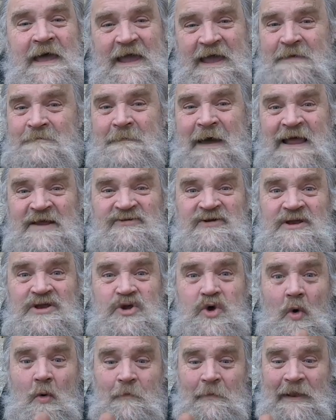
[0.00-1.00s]
Imagine
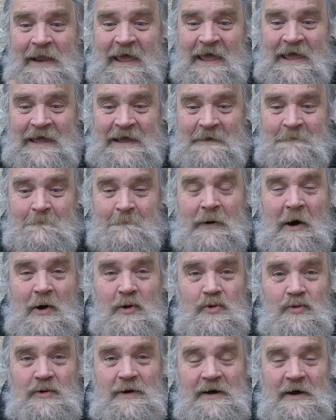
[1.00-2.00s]
you're playing
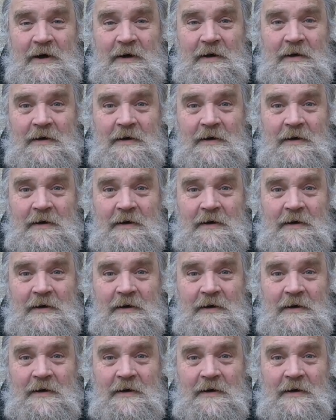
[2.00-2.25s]
poker